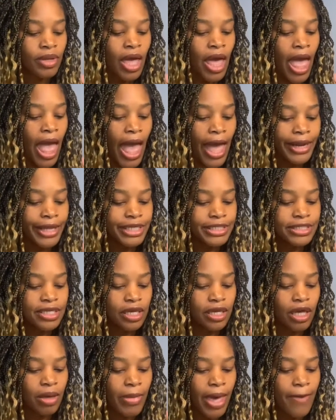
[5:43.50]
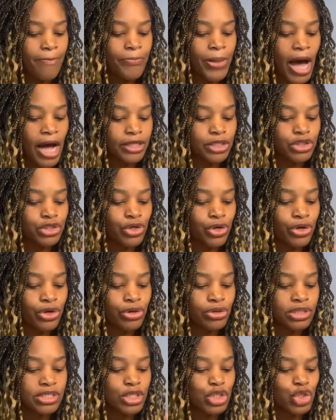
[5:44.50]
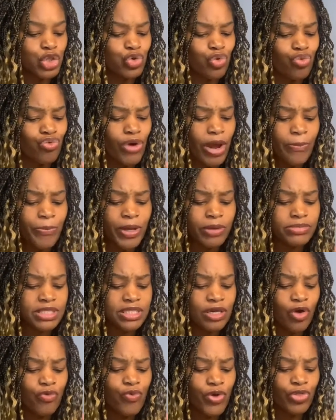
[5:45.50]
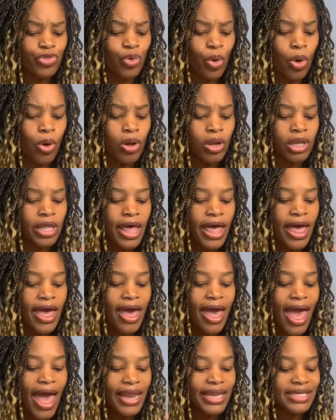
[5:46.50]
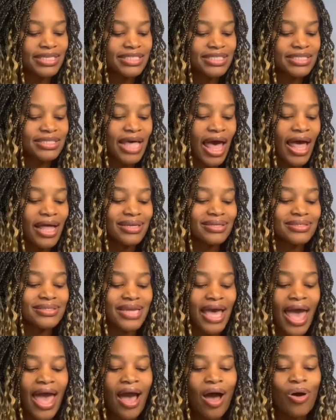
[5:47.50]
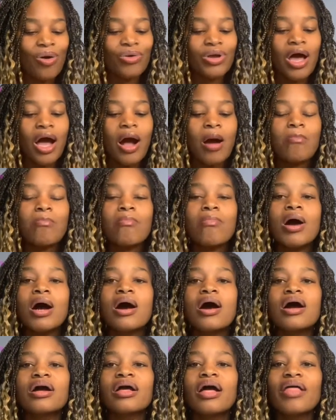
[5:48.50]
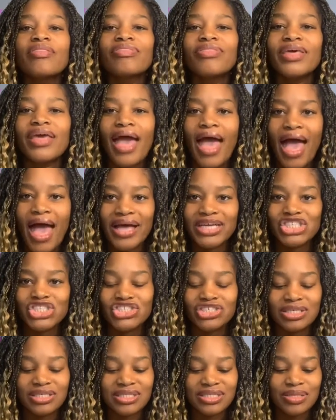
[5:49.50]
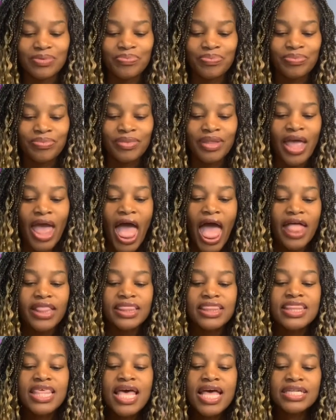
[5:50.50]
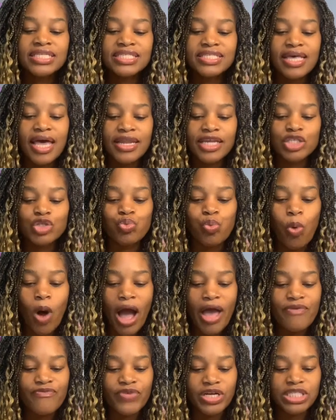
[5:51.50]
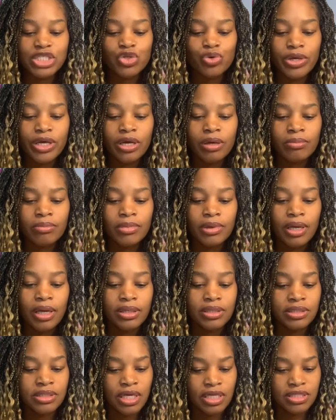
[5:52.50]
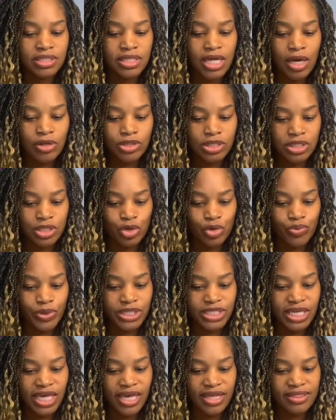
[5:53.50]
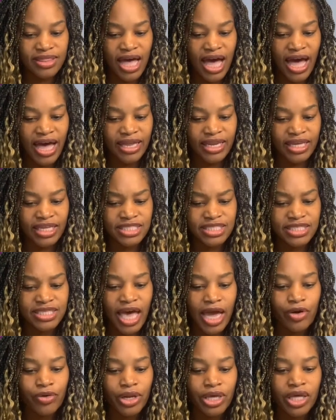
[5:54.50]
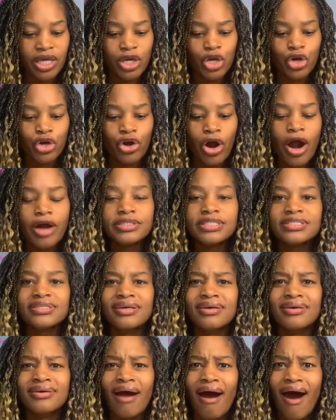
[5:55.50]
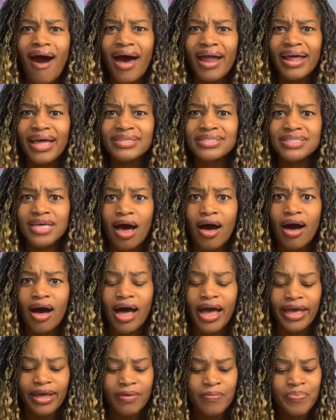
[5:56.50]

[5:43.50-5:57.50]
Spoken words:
And he took him a potsherd to scrape himself withal, and he sat down among the ashes. Then said his wife unto him, dost thou still retain thine integrity? Curse God and die.